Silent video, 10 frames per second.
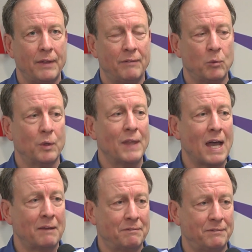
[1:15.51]
if you will,
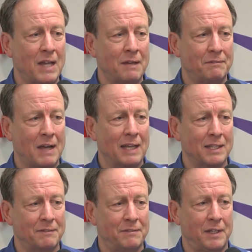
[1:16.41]
non,
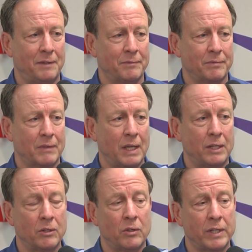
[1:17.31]
non-filing fee,
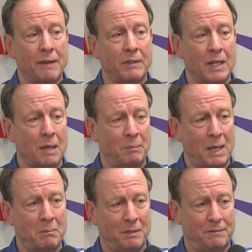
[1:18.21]
and you only have the
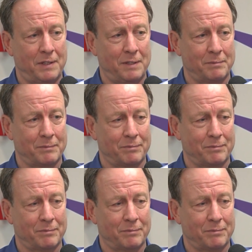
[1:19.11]
non-payment fee.